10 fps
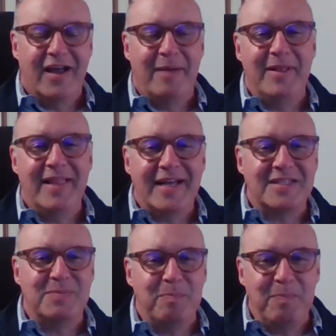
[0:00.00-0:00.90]
I mean,
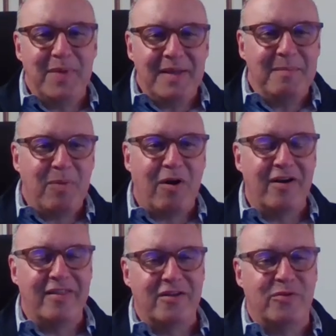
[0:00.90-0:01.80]
that's being
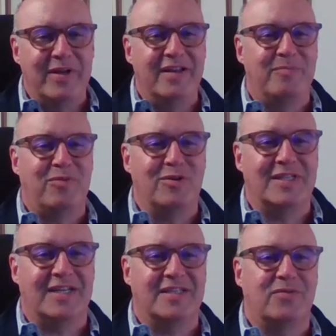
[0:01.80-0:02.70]
part of the creative
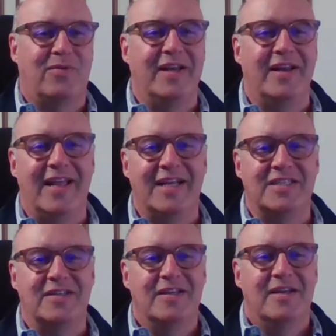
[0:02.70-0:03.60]
process, right? And
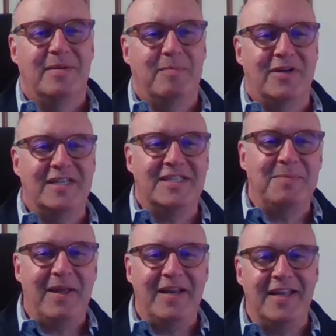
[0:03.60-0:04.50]
that's
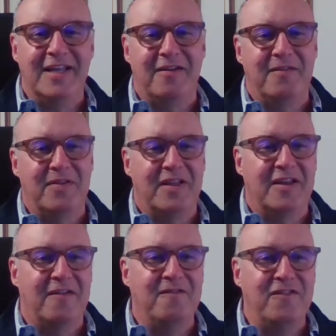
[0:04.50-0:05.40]
participating in
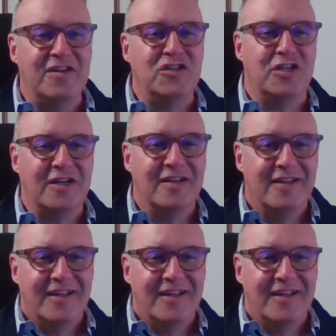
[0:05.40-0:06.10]
a vision.